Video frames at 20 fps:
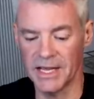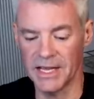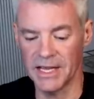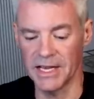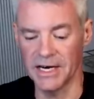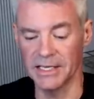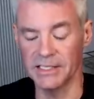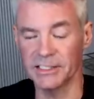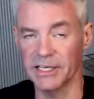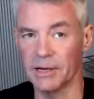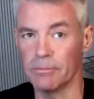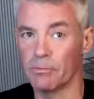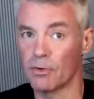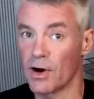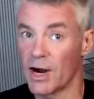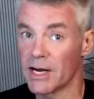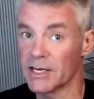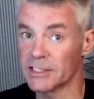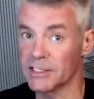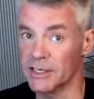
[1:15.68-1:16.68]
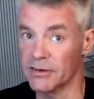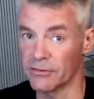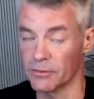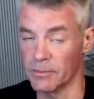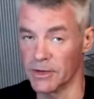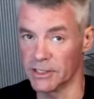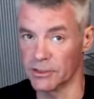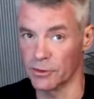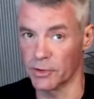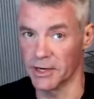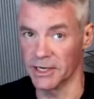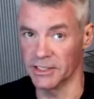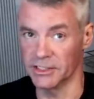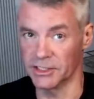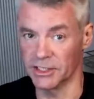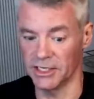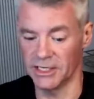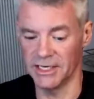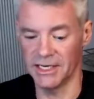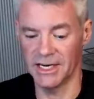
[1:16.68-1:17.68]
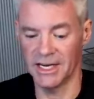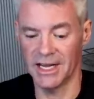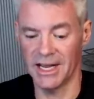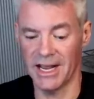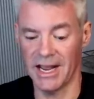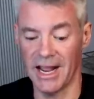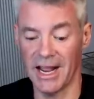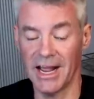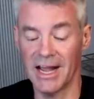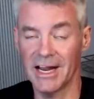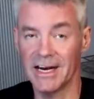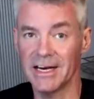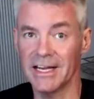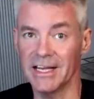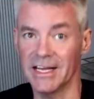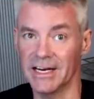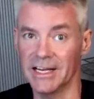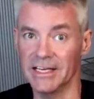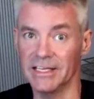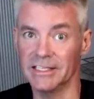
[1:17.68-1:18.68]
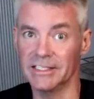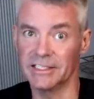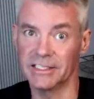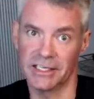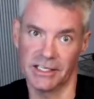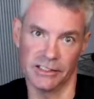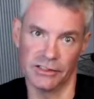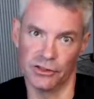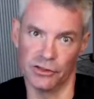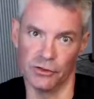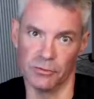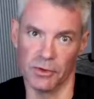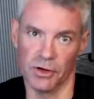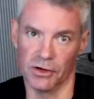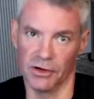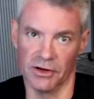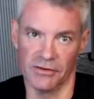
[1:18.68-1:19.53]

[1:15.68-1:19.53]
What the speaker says: it is a proxy for measuring insulin, and it is consumer